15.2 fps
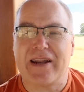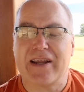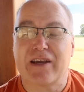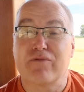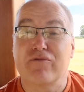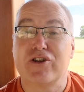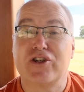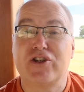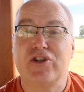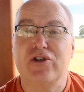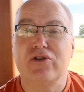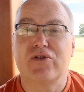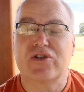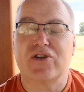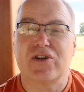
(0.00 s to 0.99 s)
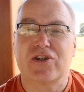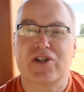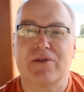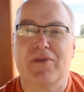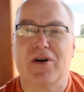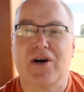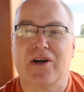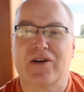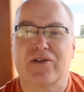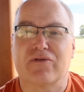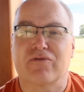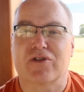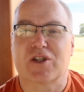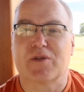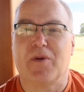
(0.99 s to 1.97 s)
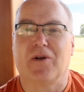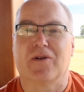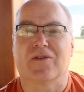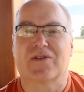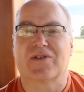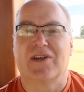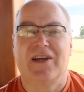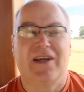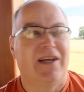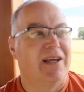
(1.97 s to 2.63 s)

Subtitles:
and it can reduce demand and response.